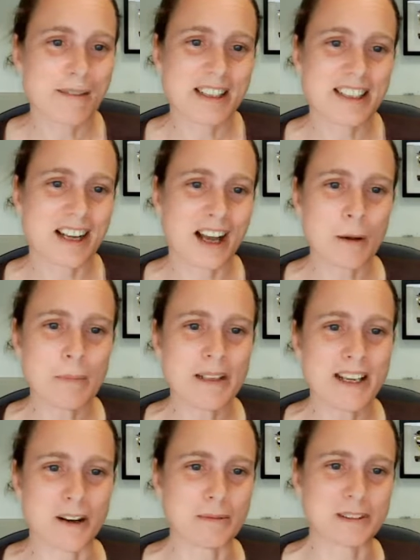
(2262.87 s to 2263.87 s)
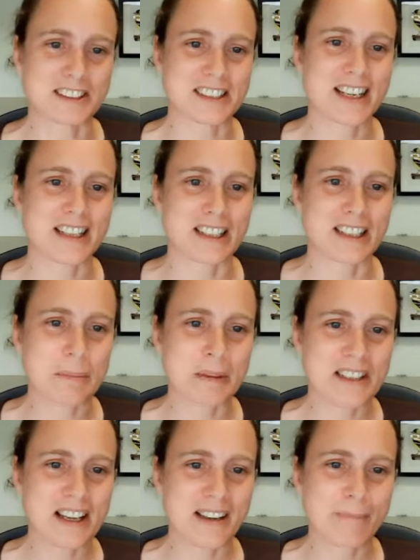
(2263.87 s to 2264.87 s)
I mean, I'll play almost anything,
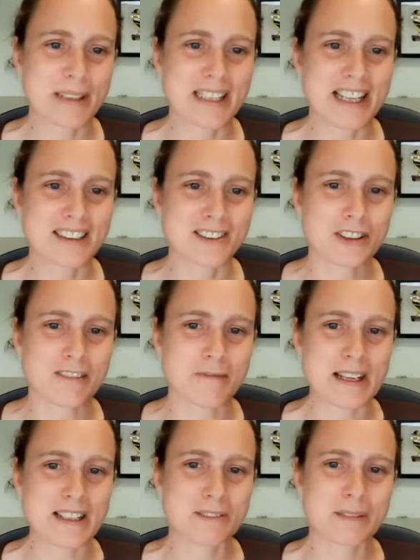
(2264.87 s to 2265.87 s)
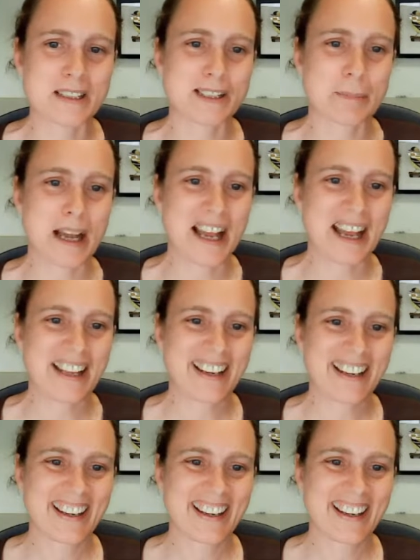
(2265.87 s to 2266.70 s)
but that's sort of my sweet spot.